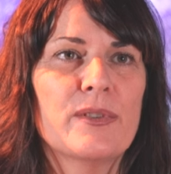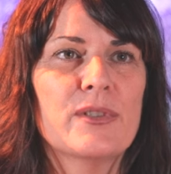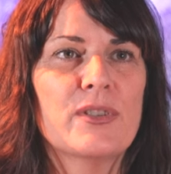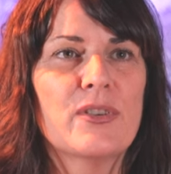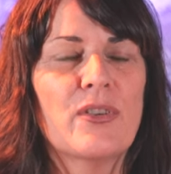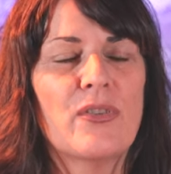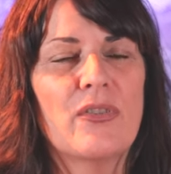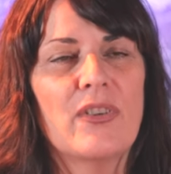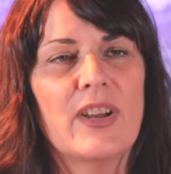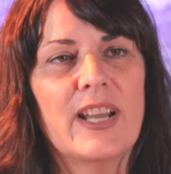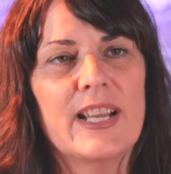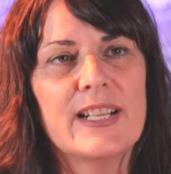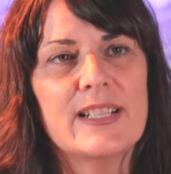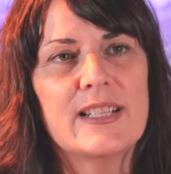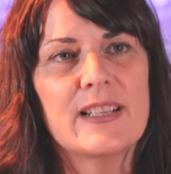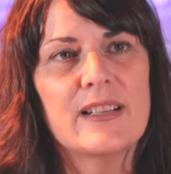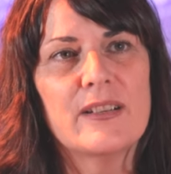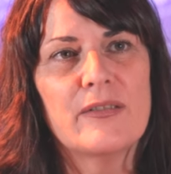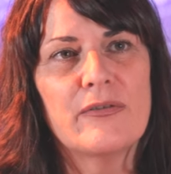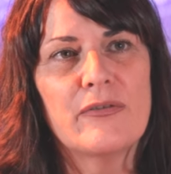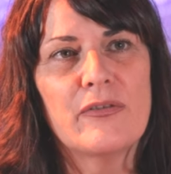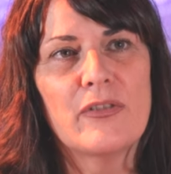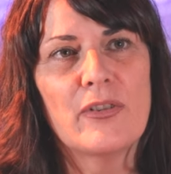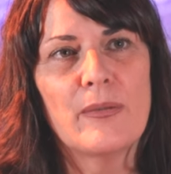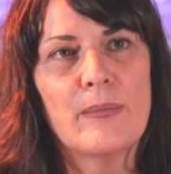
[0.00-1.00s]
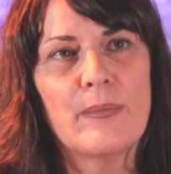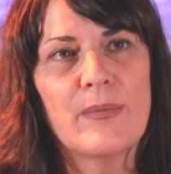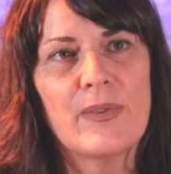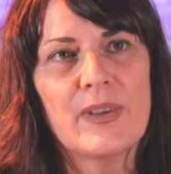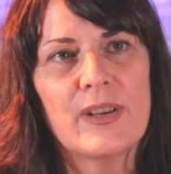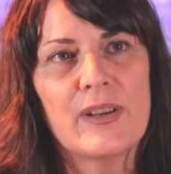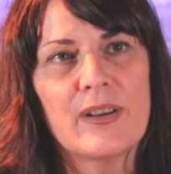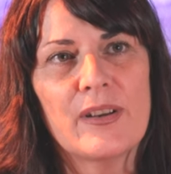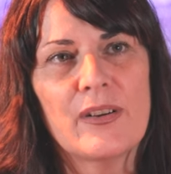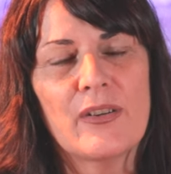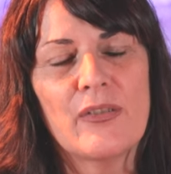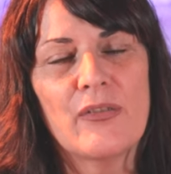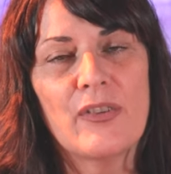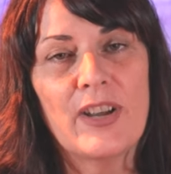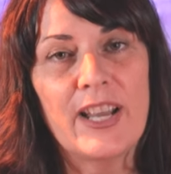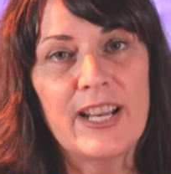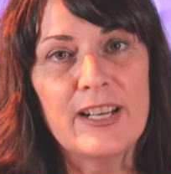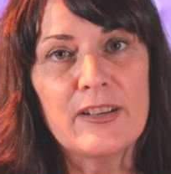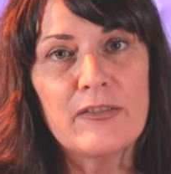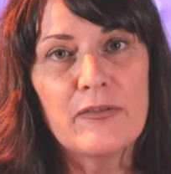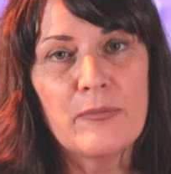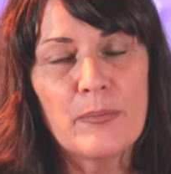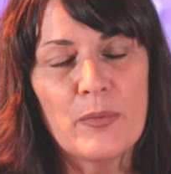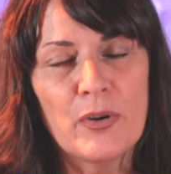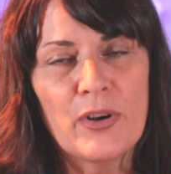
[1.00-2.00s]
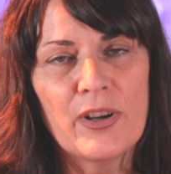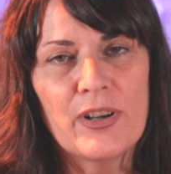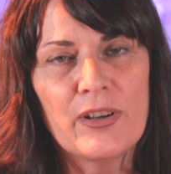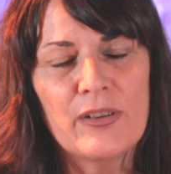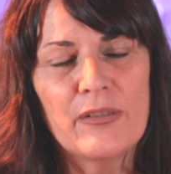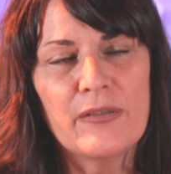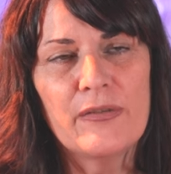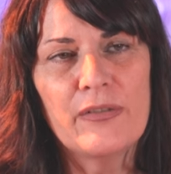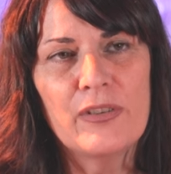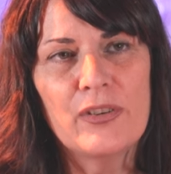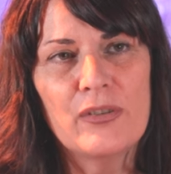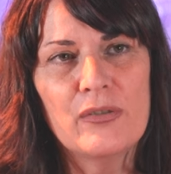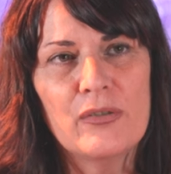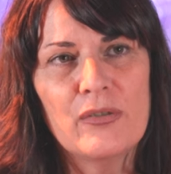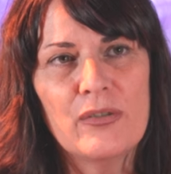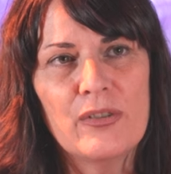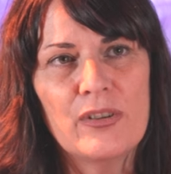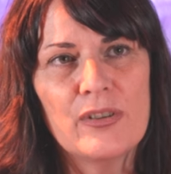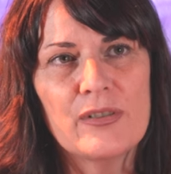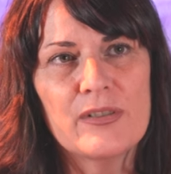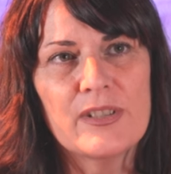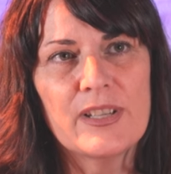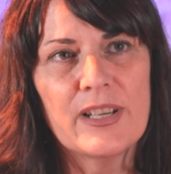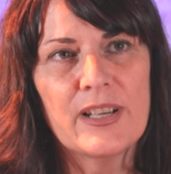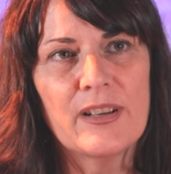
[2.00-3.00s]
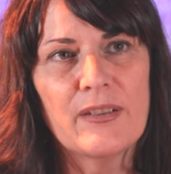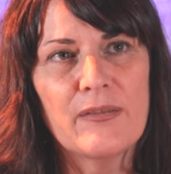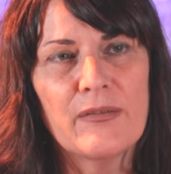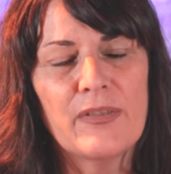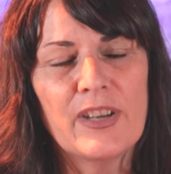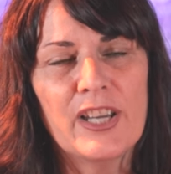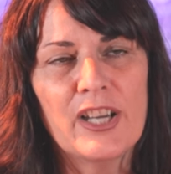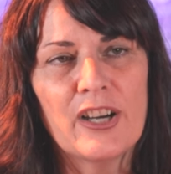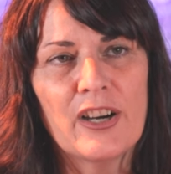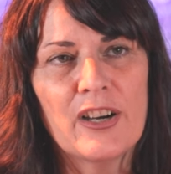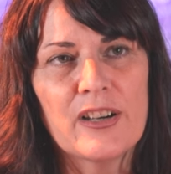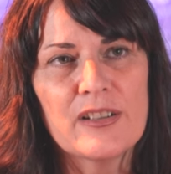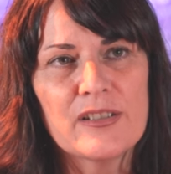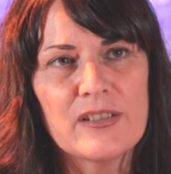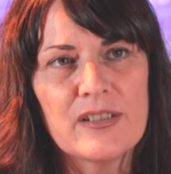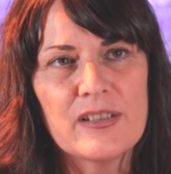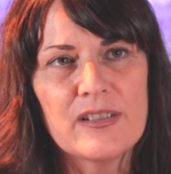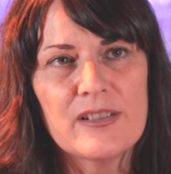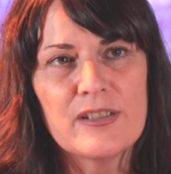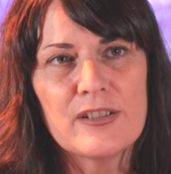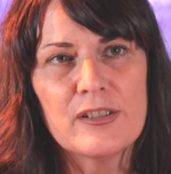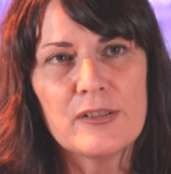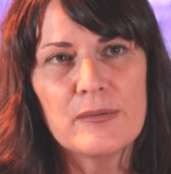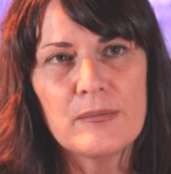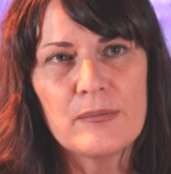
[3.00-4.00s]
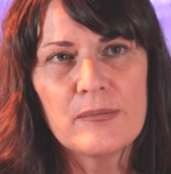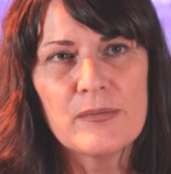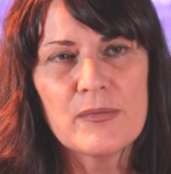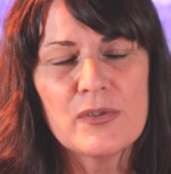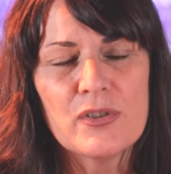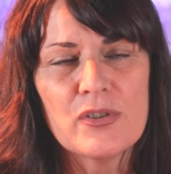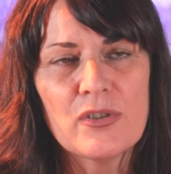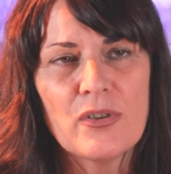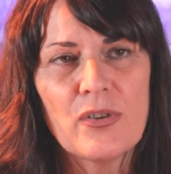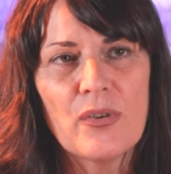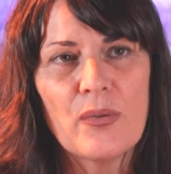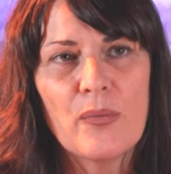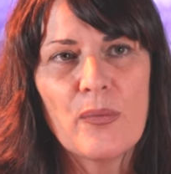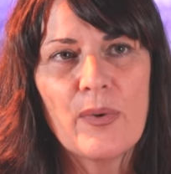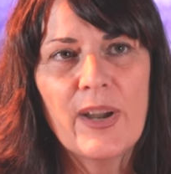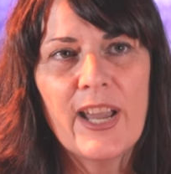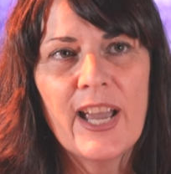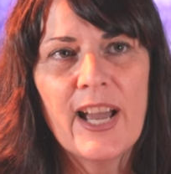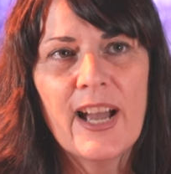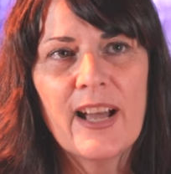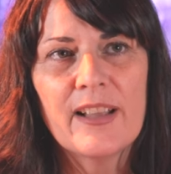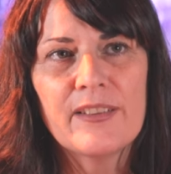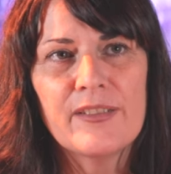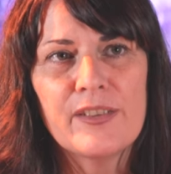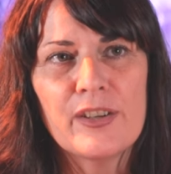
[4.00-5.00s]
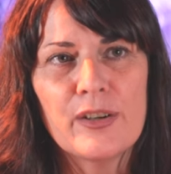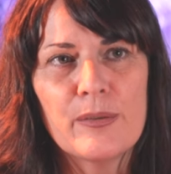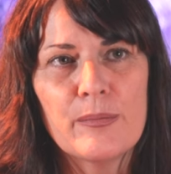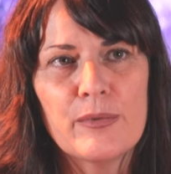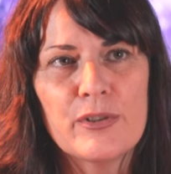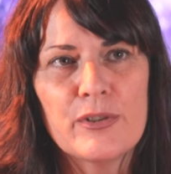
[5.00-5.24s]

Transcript: was created from the creative point of view using a VR system. So we had the